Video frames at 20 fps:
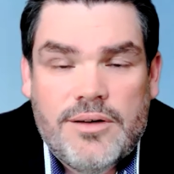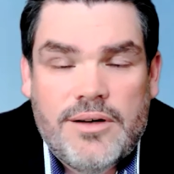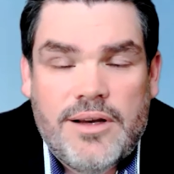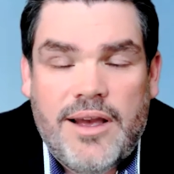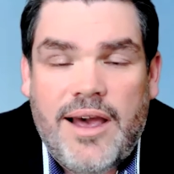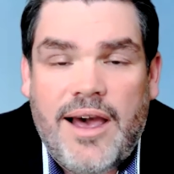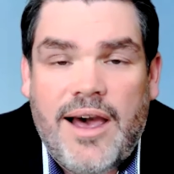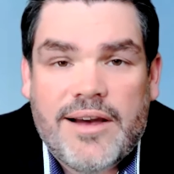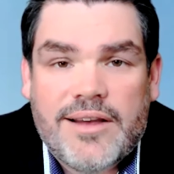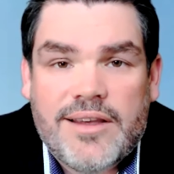
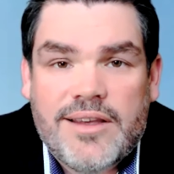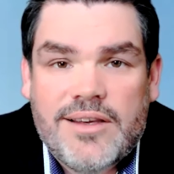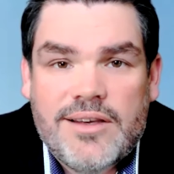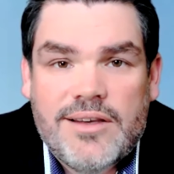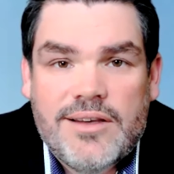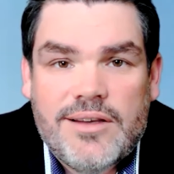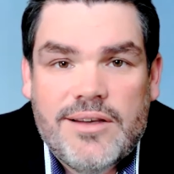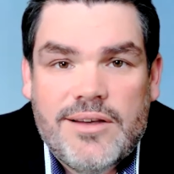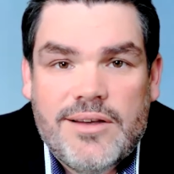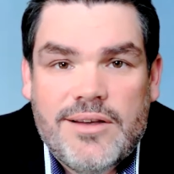Heck,
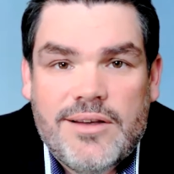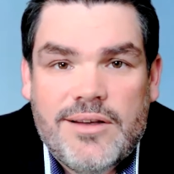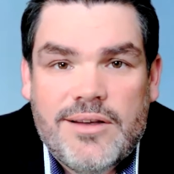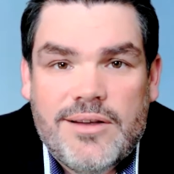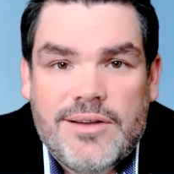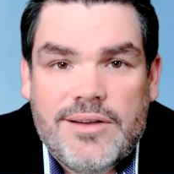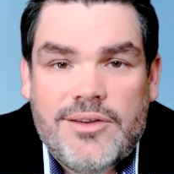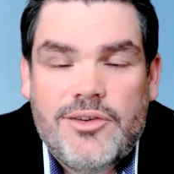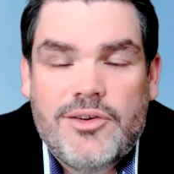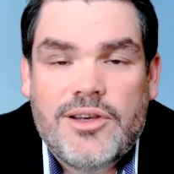
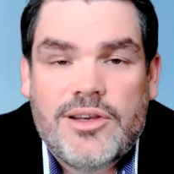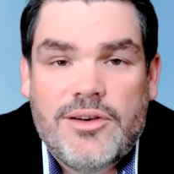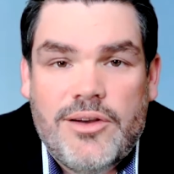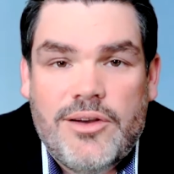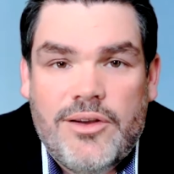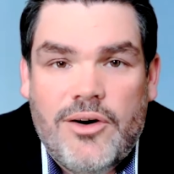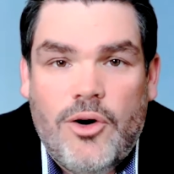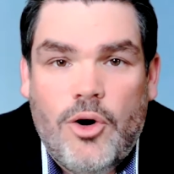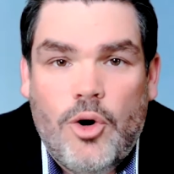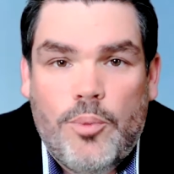you
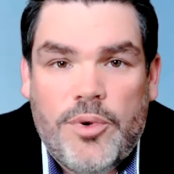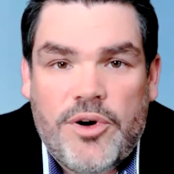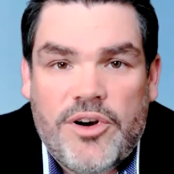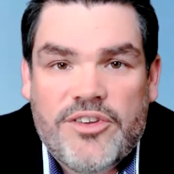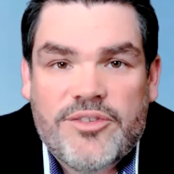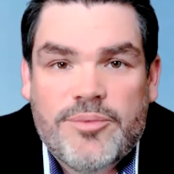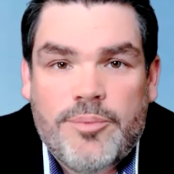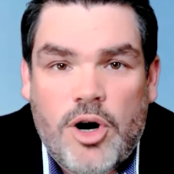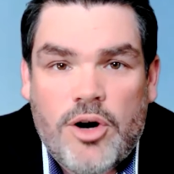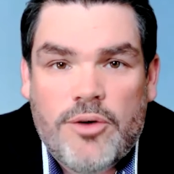can open a
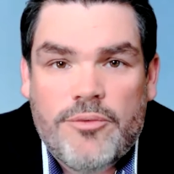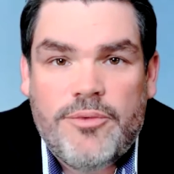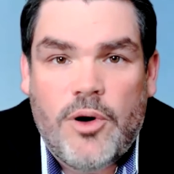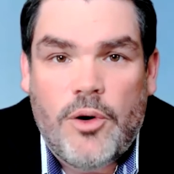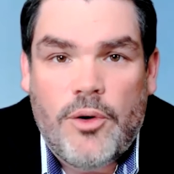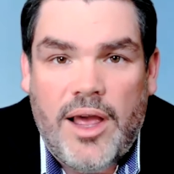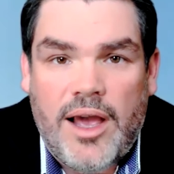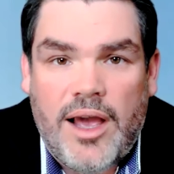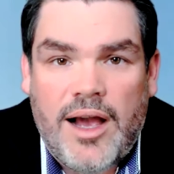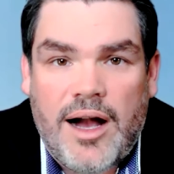
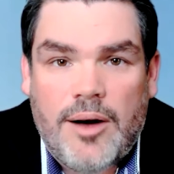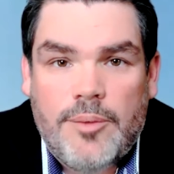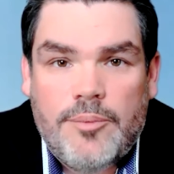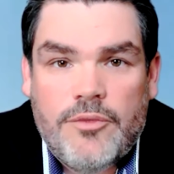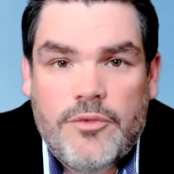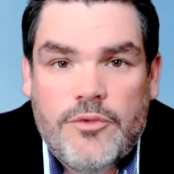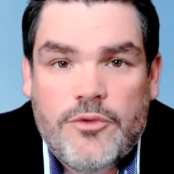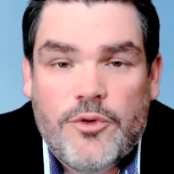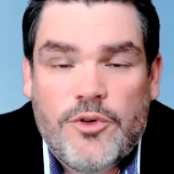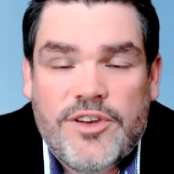smartphone app
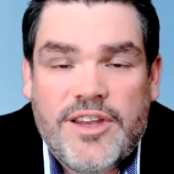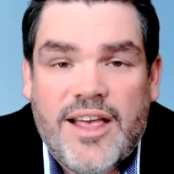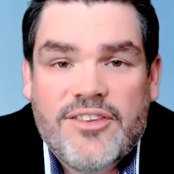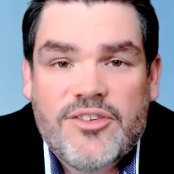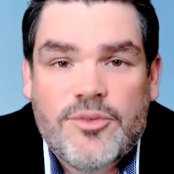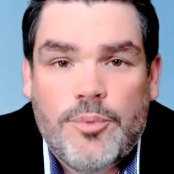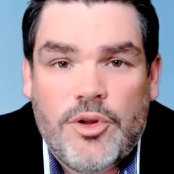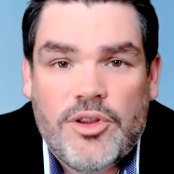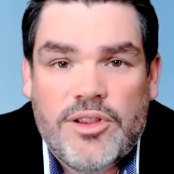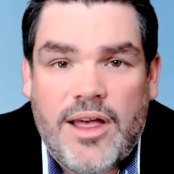for
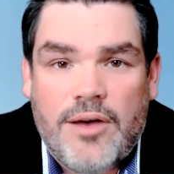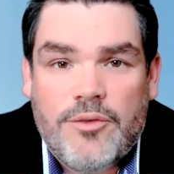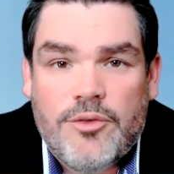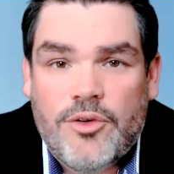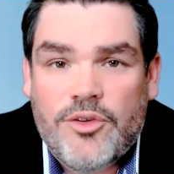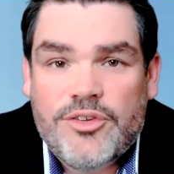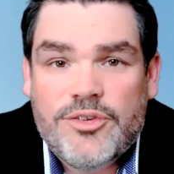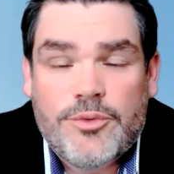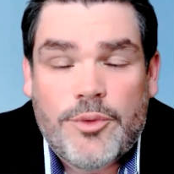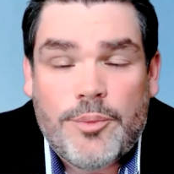decibel
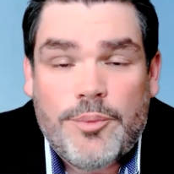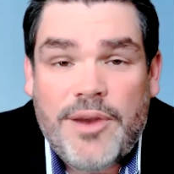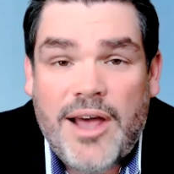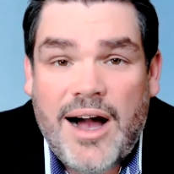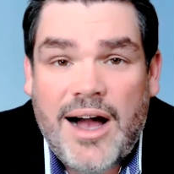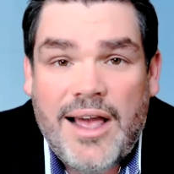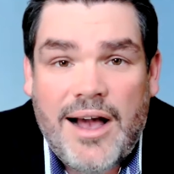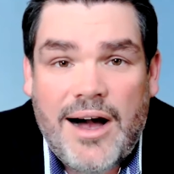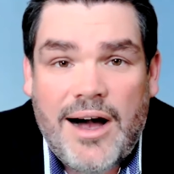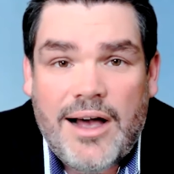levels from
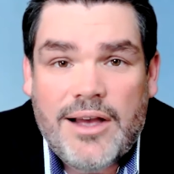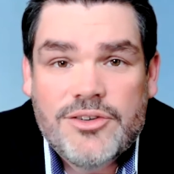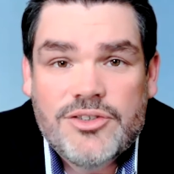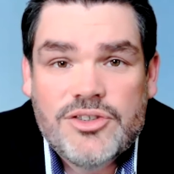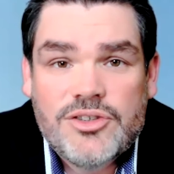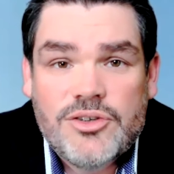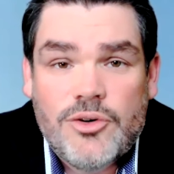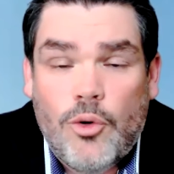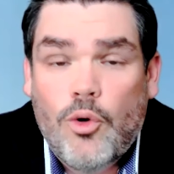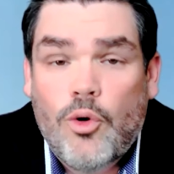
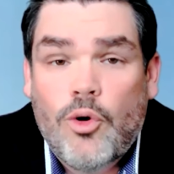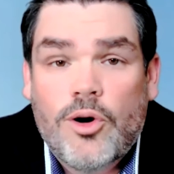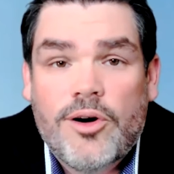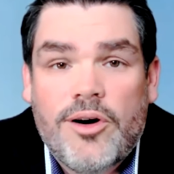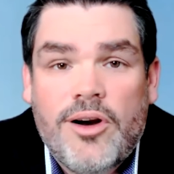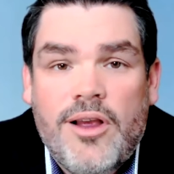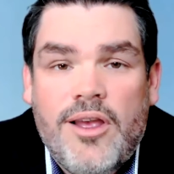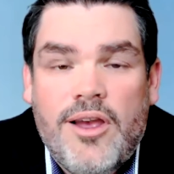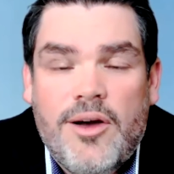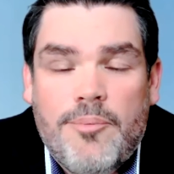NIOSH,
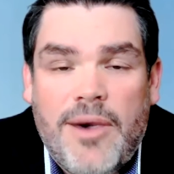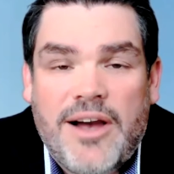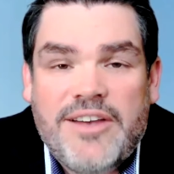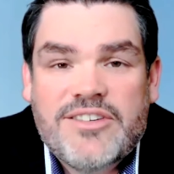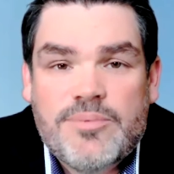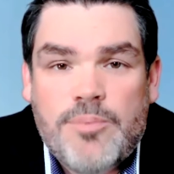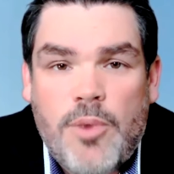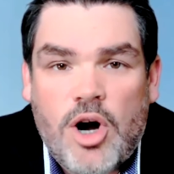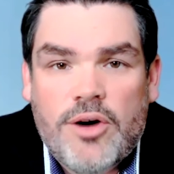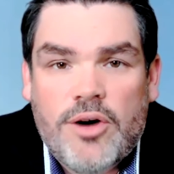or my
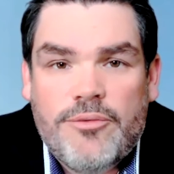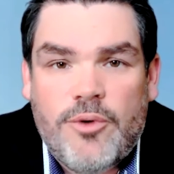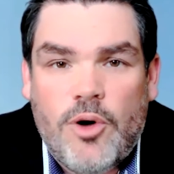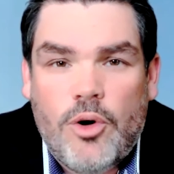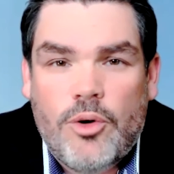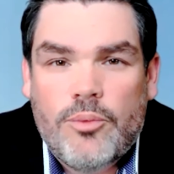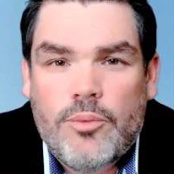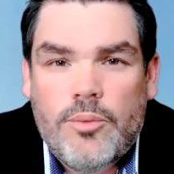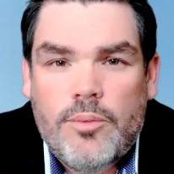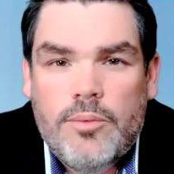
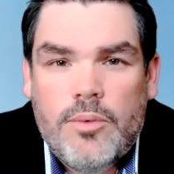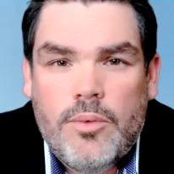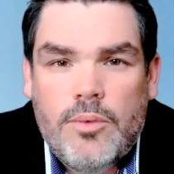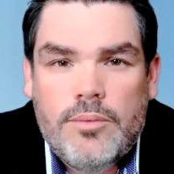smartphone